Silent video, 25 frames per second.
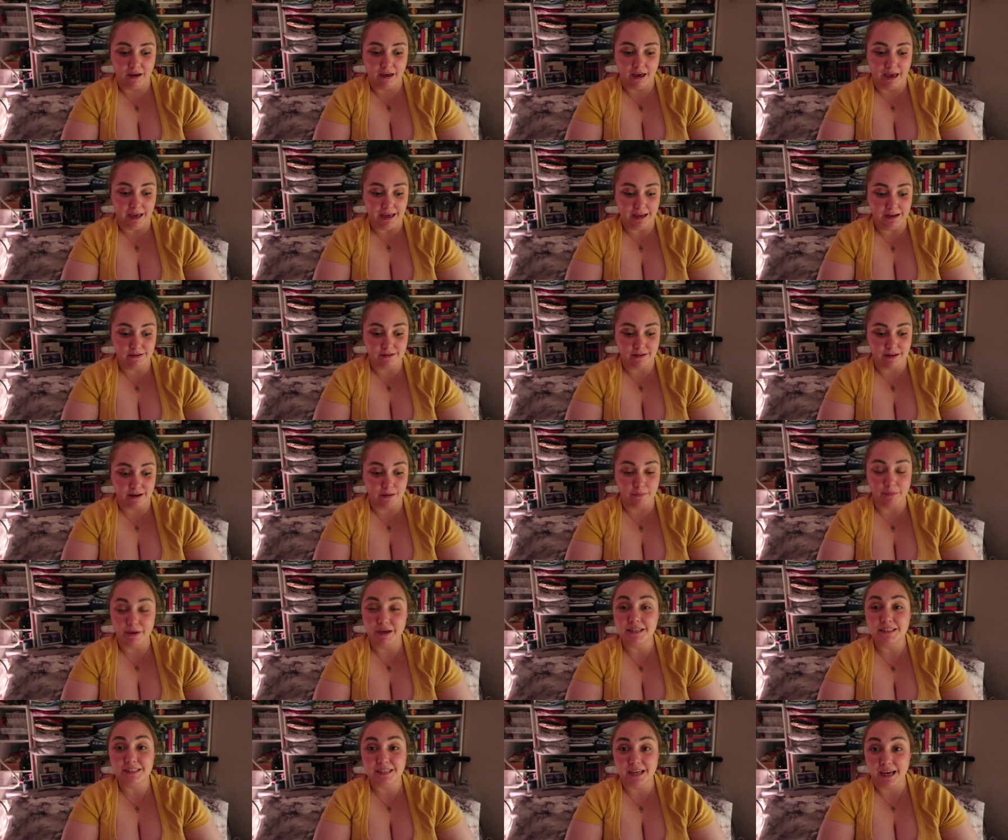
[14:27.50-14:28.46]
eight and a
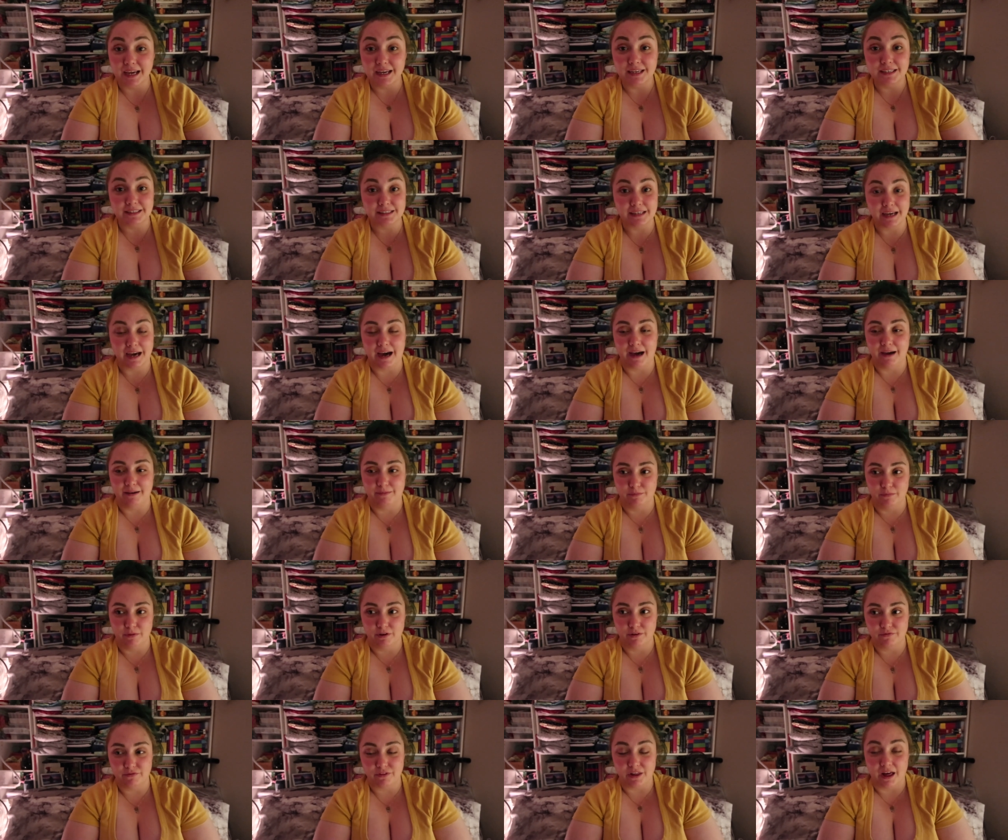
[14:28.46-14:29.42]
bit days,
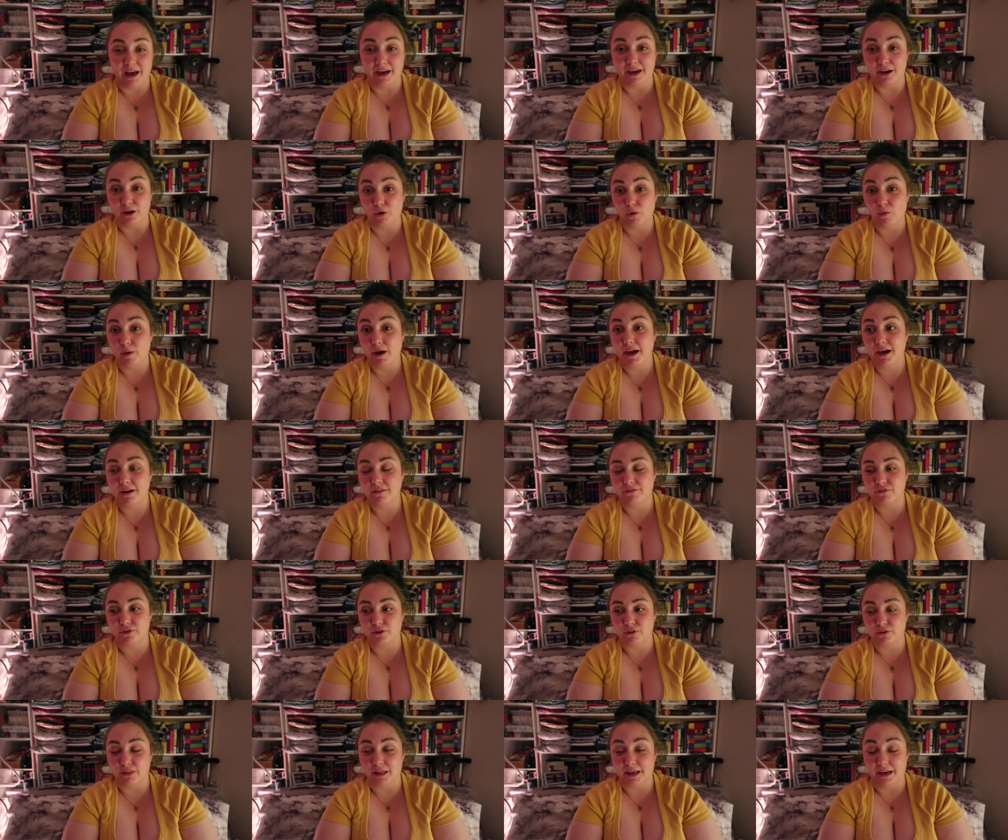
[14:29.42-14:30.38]
I'm flying away
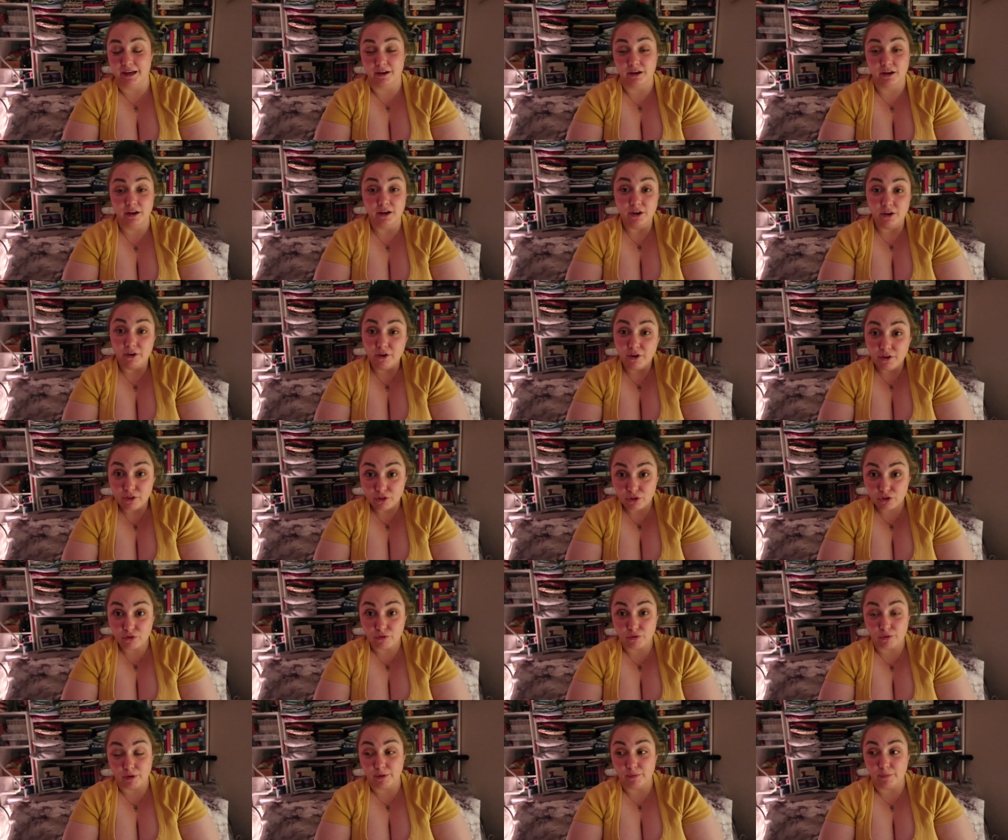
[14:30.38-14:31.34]
for like
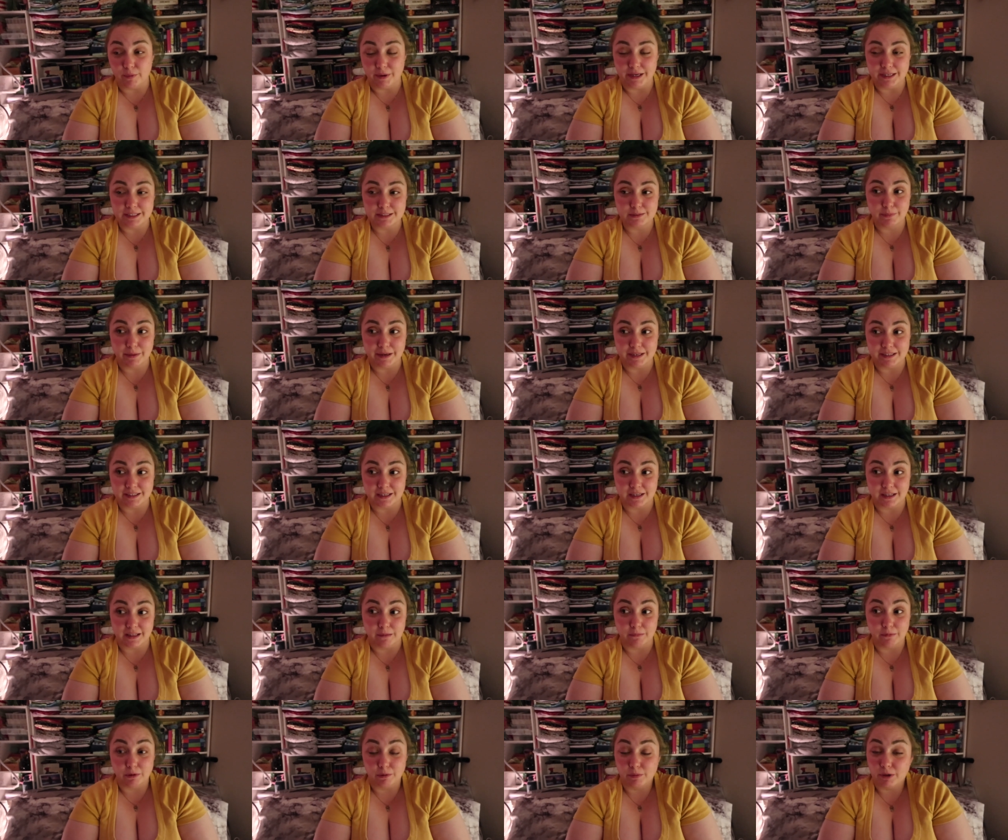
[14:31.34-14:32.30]
three weeks
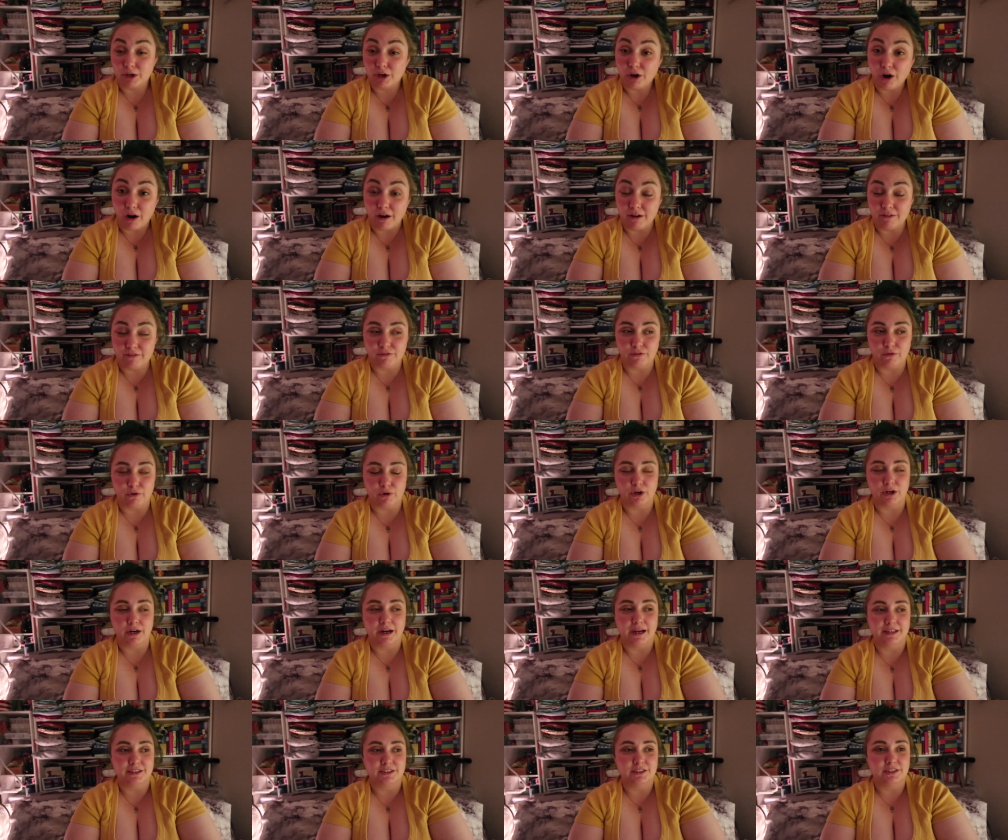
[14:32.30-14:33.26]
basically. I'm going to be gone
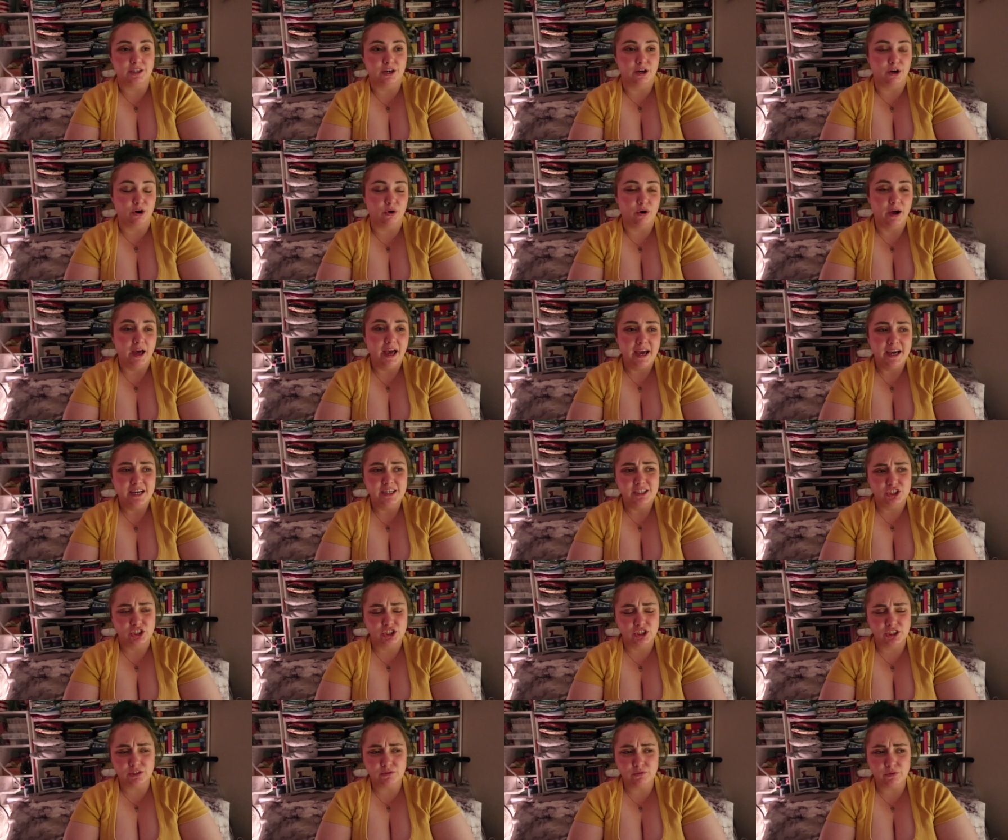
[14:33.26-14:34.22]
for. And so
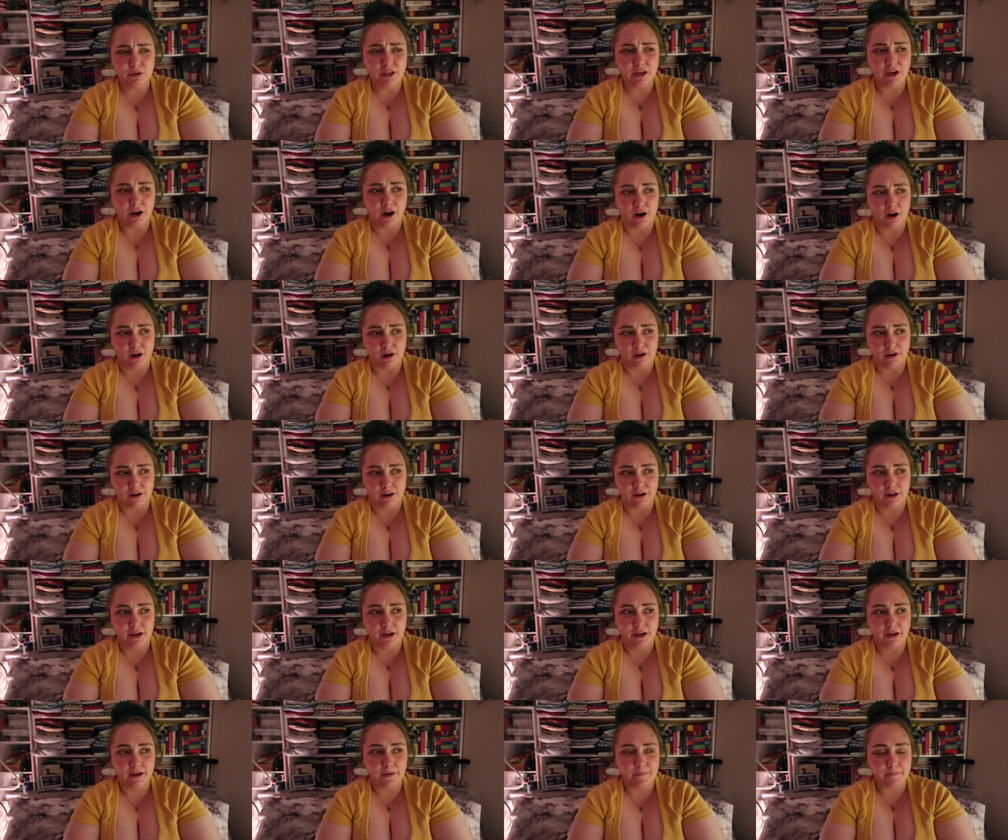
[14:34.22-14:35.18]
it's just really
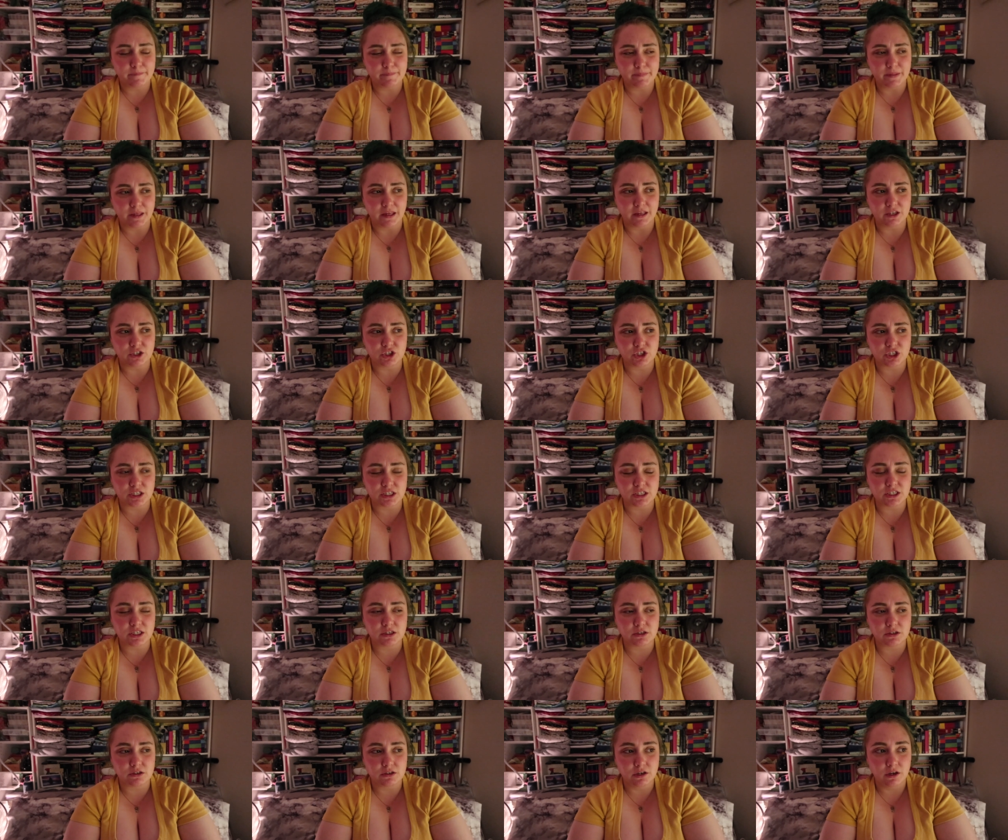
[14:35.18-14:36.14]
hard. There's
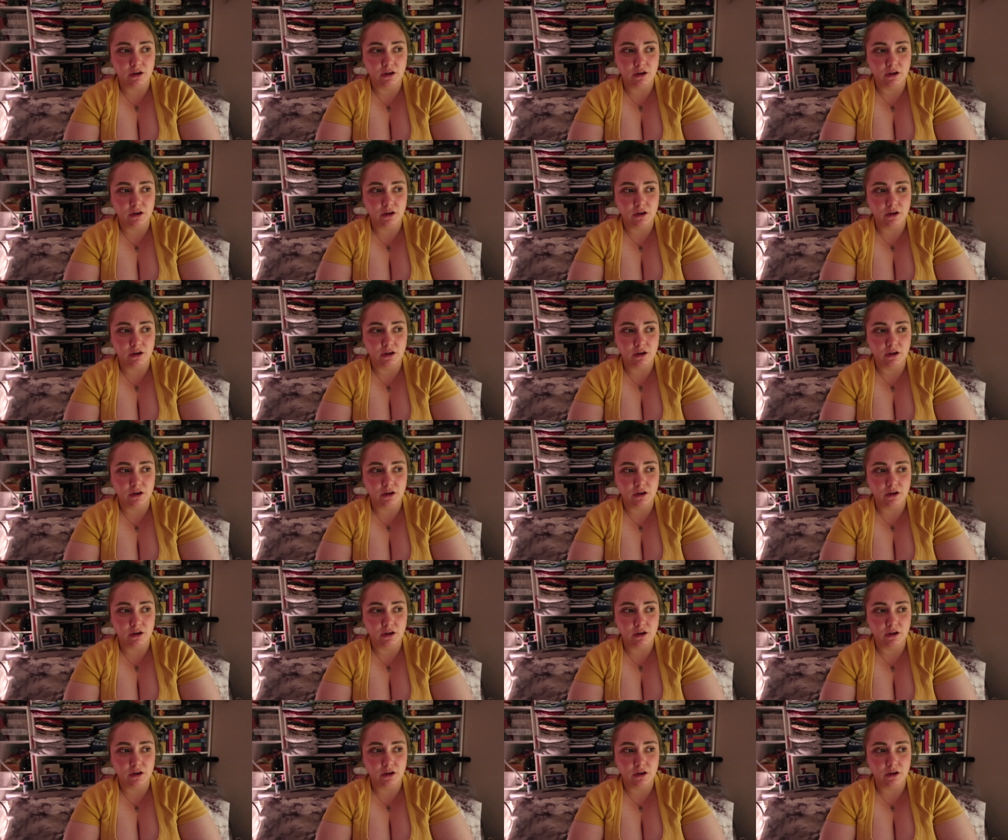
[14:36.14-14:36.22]
just.